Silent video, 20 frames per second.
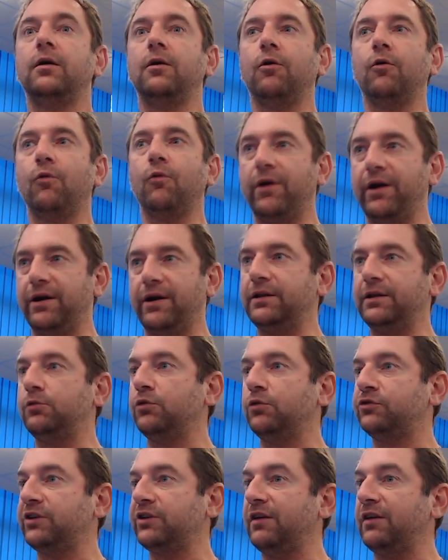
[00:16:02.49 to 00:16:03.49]
Where did
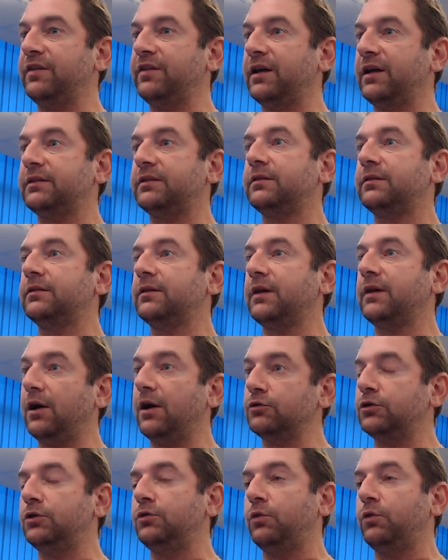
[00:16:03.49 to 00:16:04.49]
we save that?
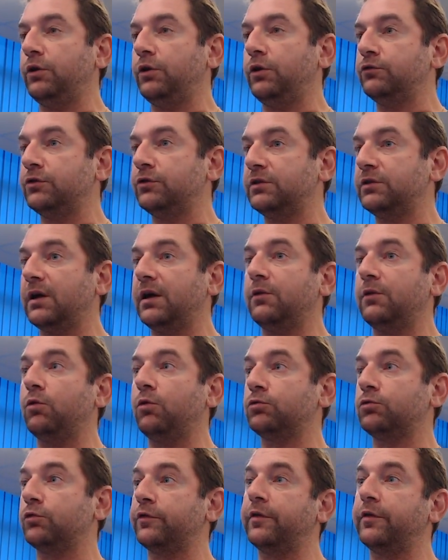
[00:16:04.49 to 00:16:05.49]
How did we use it? And
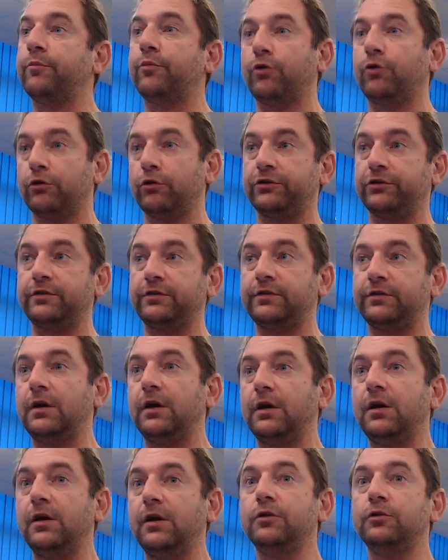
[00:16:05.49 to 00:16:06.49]
what was the process
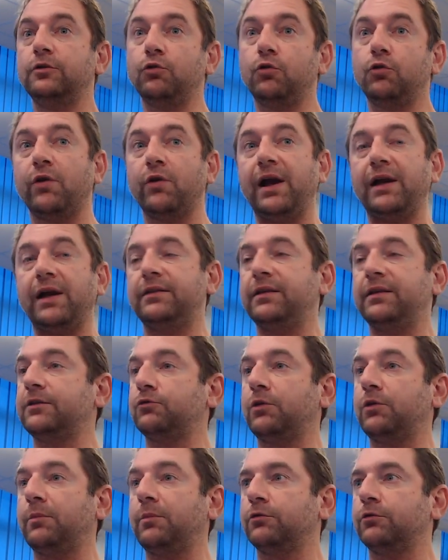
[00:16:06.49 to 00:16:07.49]
to create that
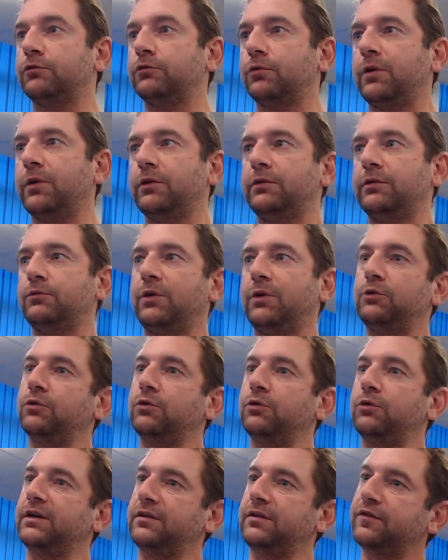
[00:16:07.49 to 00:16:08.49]
repo? So we had to
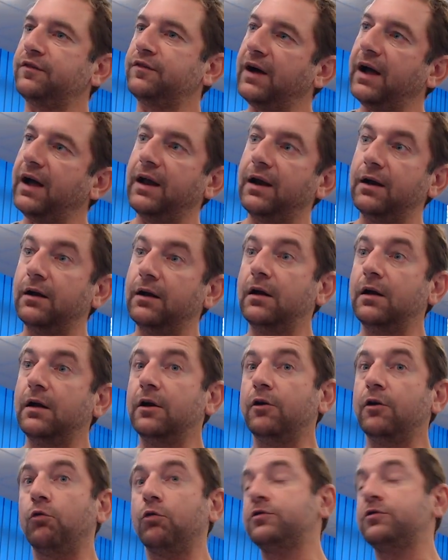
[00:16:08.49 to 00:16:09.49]
create a file,
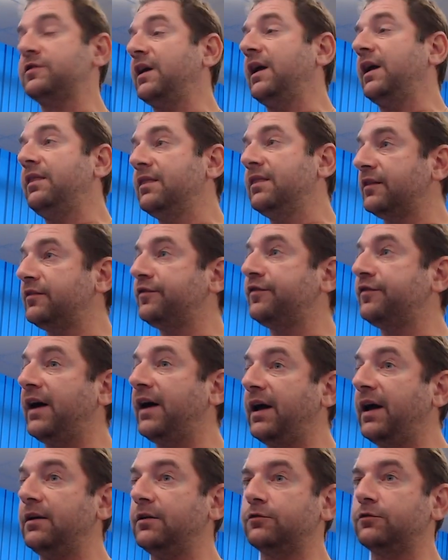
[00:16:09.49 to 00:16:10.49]
what's in that
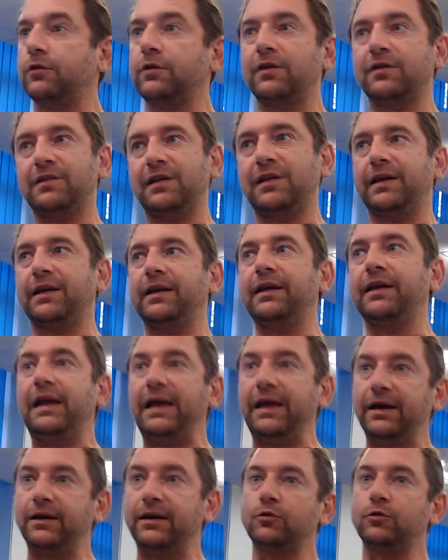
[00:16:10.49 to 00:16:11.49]
file, so there's like a
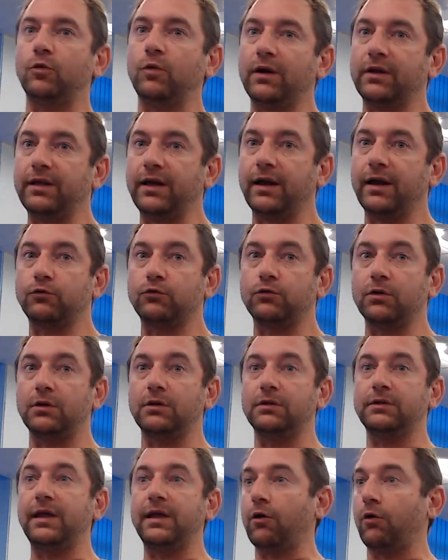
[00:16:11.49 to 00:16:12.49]
link to where the
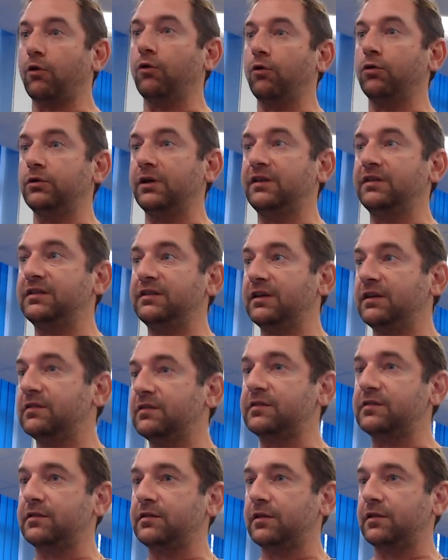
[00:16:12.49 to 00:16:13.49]
actual download
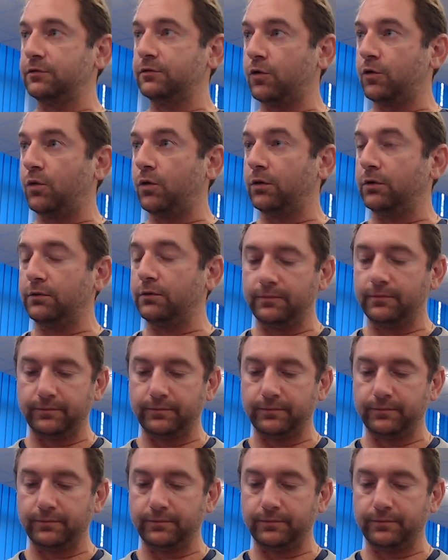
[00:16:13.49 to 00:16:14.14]
exists, and so on.